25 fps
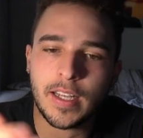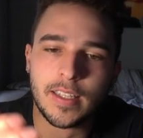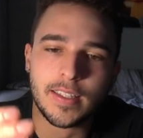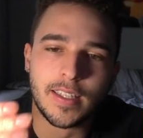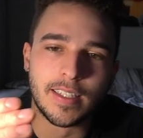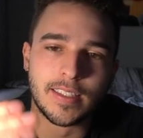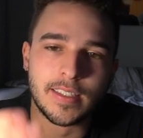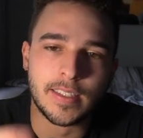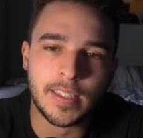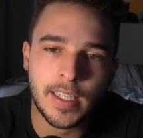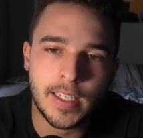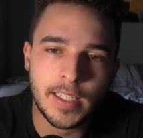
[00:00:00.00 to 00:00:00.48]

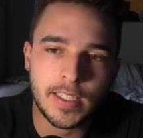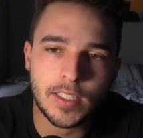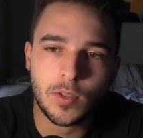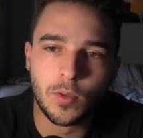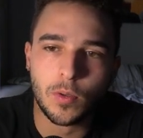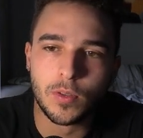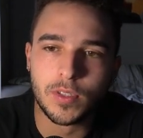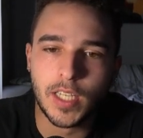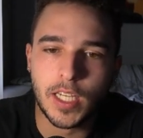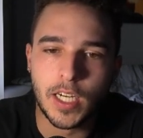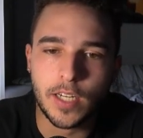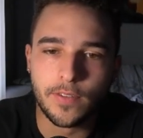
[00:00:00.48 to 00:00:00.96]
Let's get
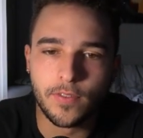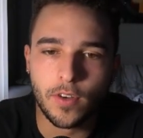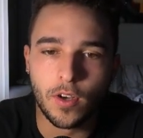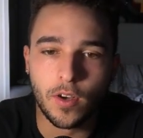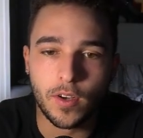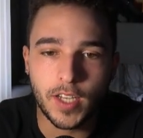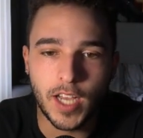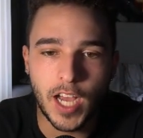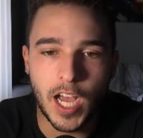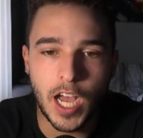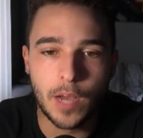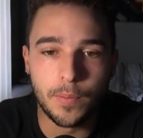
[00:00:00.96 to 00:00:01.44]
into his
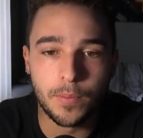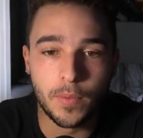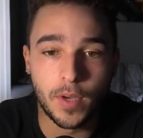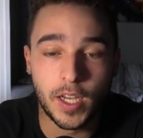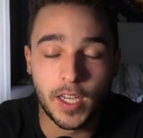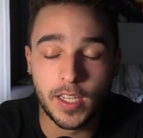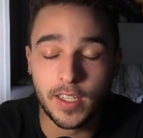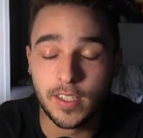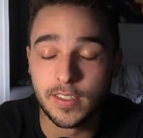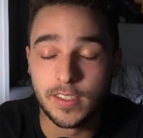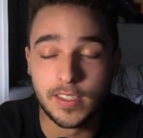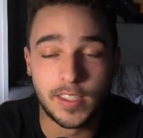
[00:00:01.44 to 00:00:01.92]
NFL
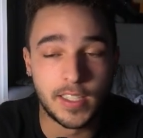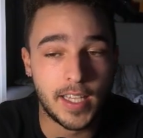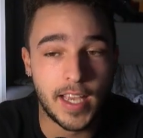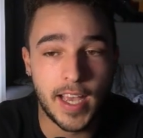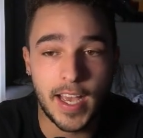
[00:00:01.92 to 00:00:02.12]
Combine, because he